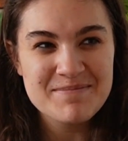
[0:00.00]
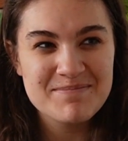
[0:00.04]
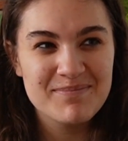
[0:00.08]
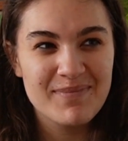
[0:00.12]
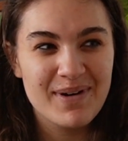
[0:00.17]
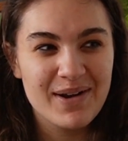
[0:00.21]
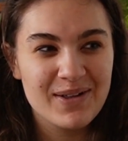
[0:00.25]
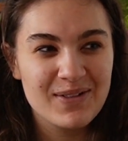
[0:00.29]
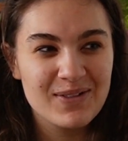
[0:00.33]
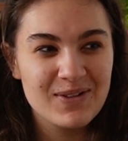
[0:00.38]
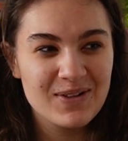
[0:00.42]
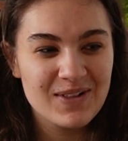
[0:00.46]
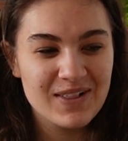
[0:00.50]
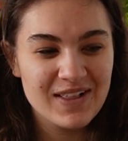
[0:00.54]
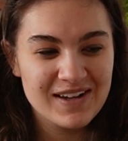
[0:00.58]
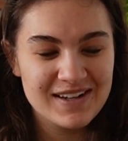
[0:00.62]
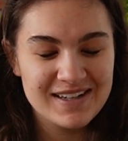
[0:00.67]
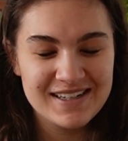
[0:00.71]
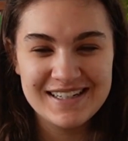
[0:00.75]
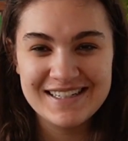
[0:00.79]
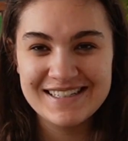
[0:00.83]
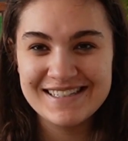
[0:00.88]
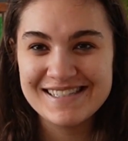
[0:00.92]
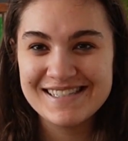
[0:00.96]
my glue
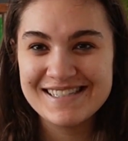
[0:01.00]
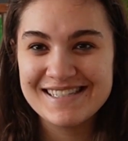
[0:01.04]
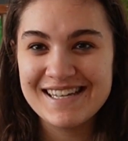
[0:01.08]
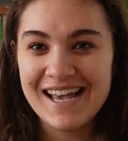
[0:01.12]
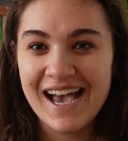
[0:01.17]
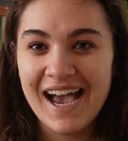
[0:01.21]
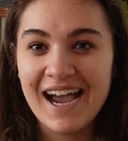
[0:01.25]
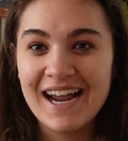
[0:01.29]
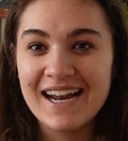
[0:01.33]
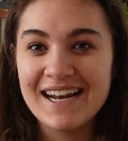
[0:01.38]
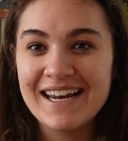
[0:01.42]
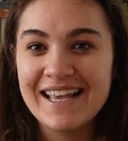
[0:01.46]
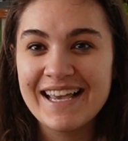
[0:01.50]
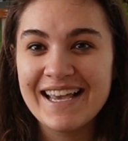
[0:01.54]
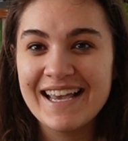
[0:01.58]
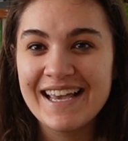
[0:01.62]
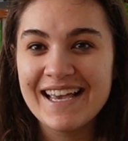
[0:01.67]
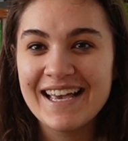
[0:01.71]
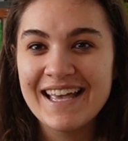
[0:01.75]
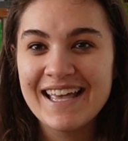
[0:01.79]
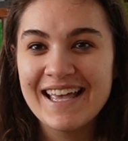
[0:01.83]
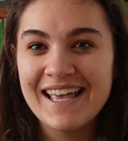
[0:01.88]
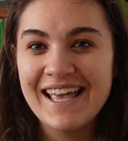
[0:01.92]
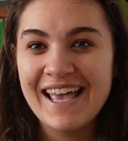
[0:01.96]
gun is
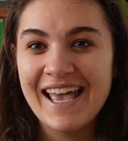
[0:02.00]
tiny